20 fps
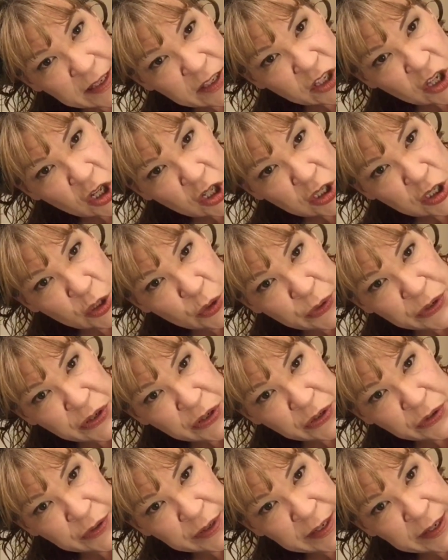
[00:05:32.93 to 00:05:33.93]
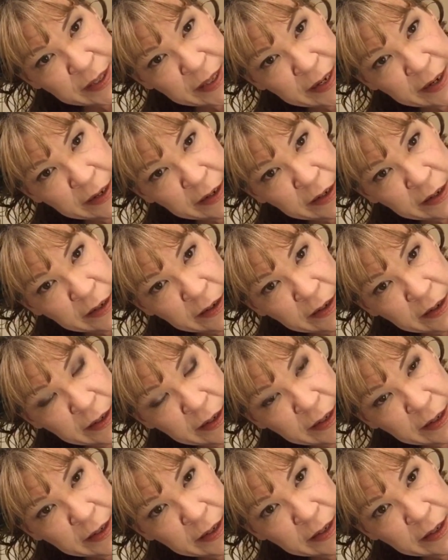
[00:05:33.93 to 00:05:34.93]
all looser in there,
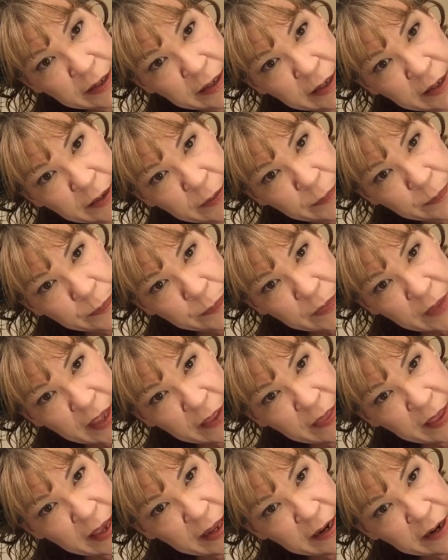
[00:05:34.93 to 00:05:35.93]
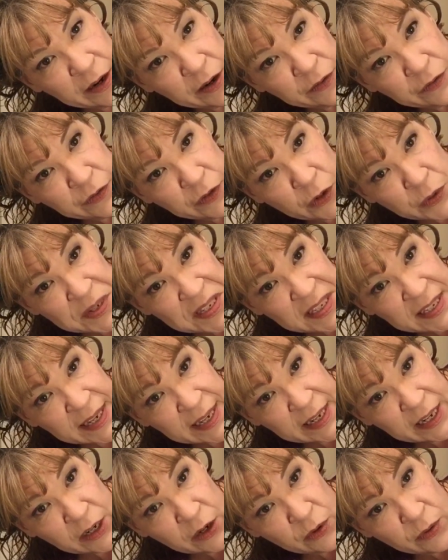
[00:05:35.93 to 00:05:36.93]
and that airflow is
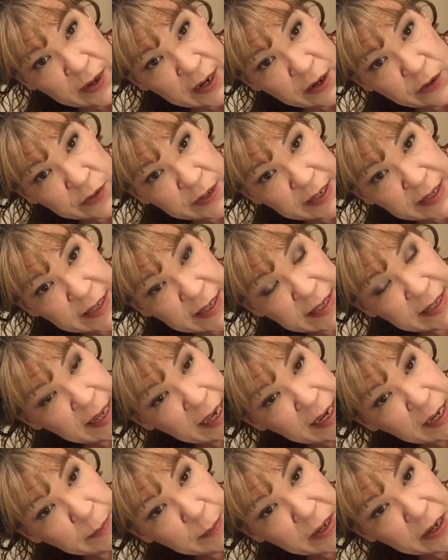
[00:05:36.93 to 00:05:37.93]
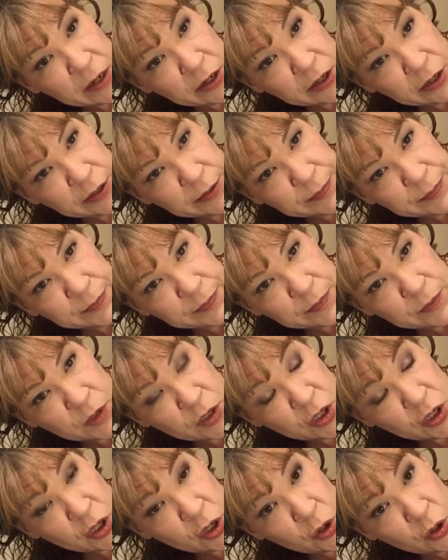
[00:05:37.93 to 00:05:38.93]
getting around inside better.
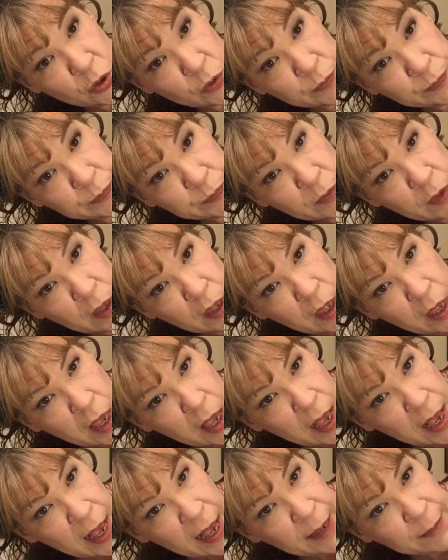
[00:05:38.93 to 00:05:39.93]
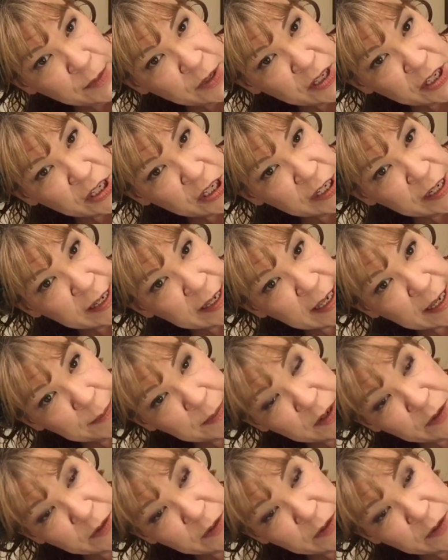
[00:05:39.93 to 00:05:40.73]
So I'm just going to keep